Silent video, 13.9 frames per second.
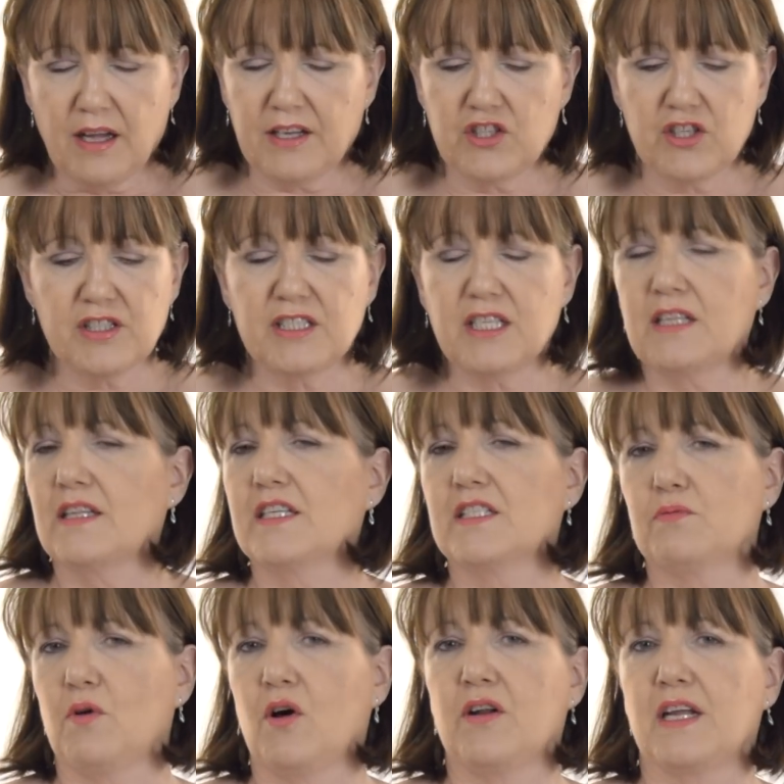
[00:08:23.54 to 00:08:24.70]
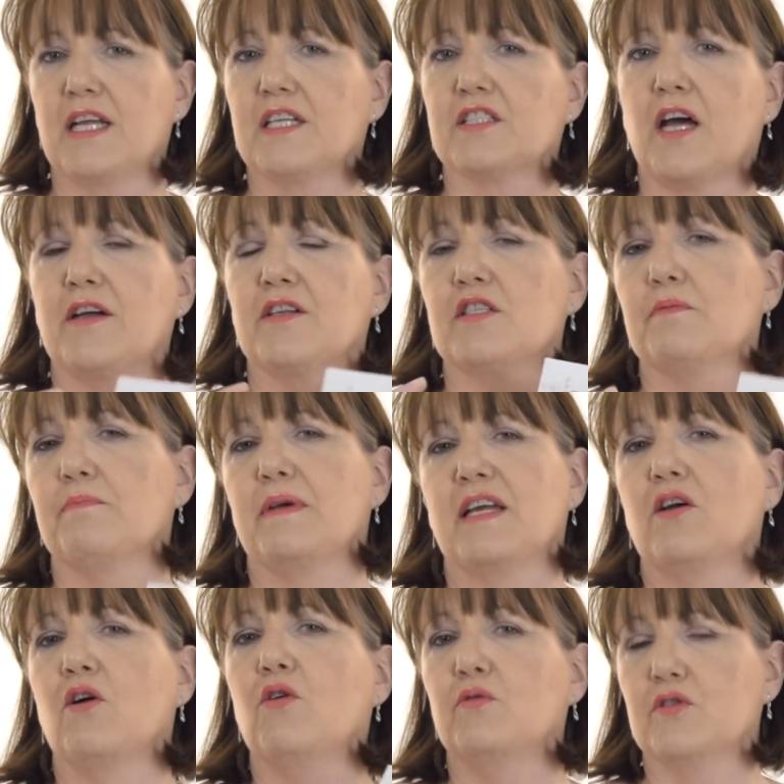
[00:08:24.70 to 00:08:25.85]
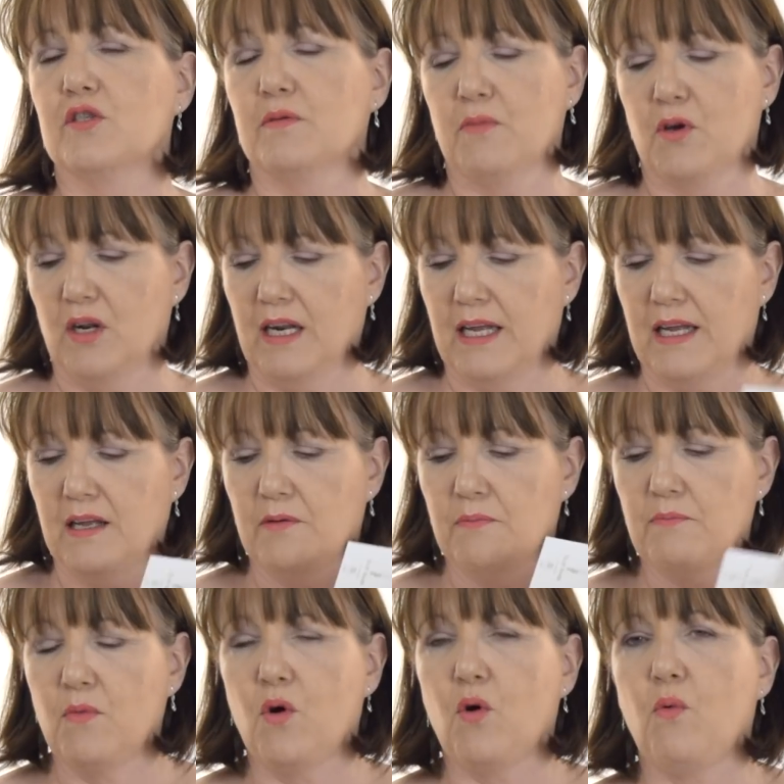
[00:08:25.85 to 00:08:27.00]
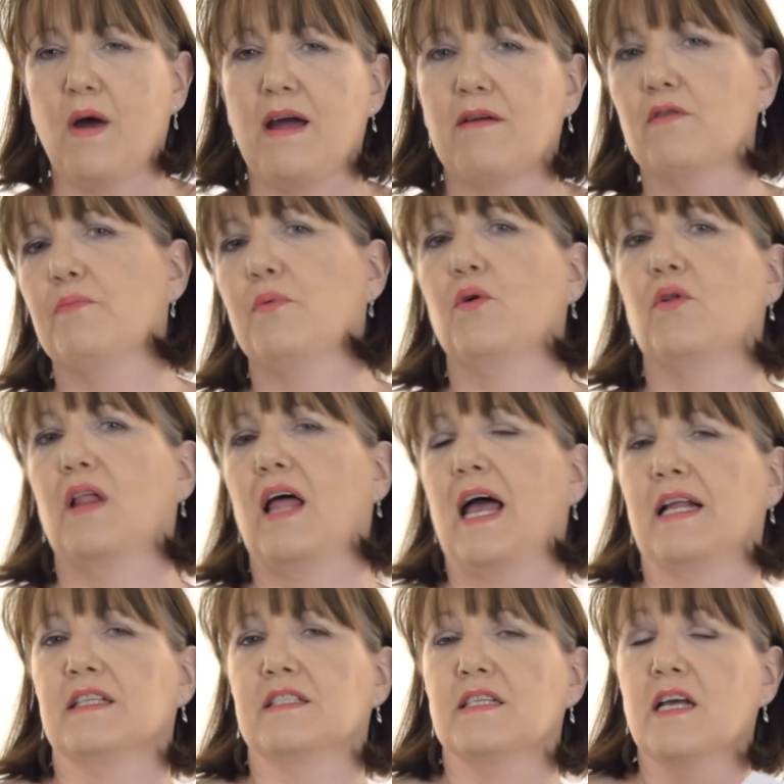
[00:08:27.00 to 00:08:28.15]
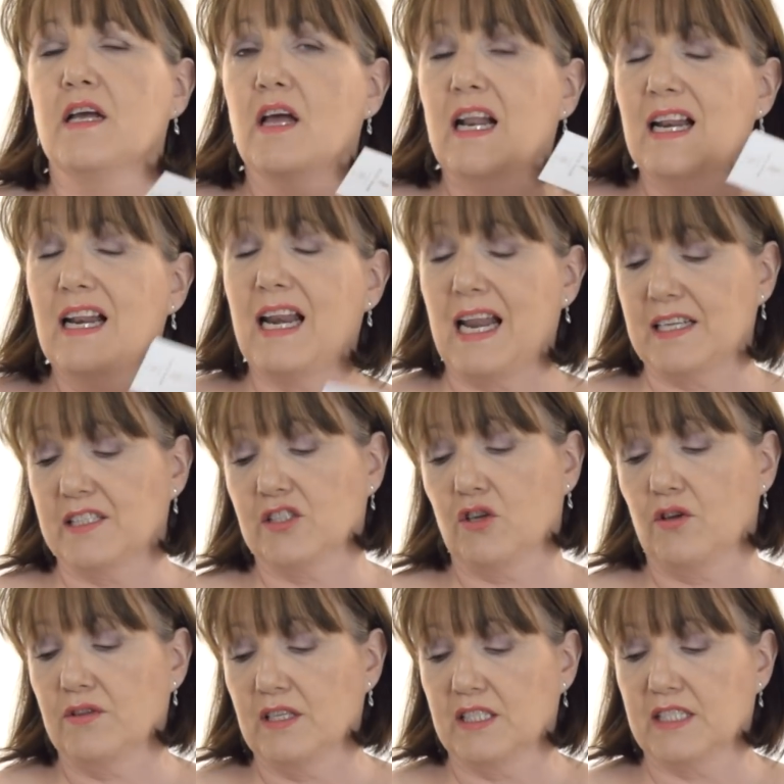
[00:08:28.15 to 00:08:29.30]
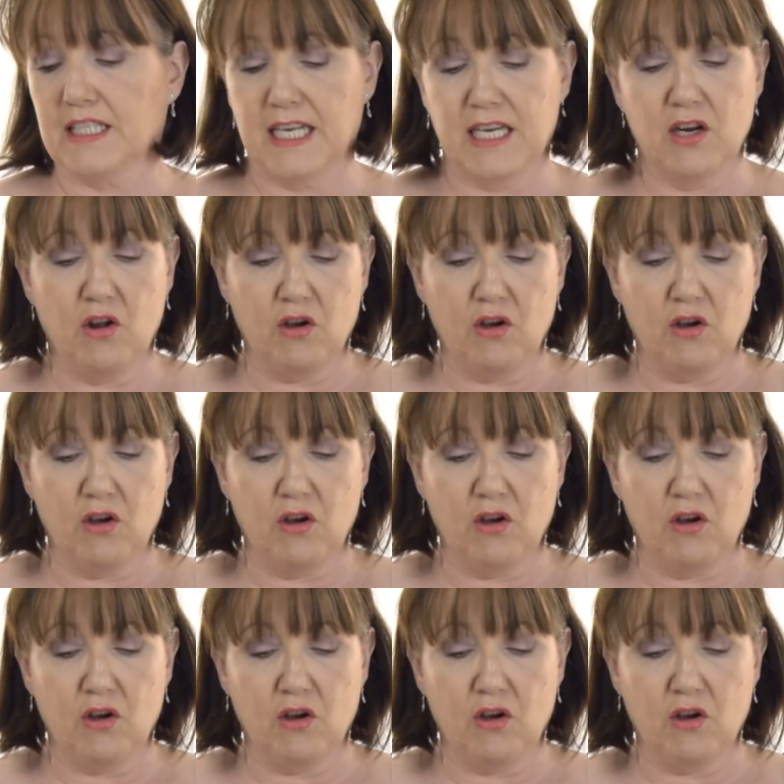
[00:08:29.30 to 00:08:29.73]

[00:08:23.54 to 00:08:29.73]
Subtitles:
I just think this one is going to be ultimately more wearable and last on the skin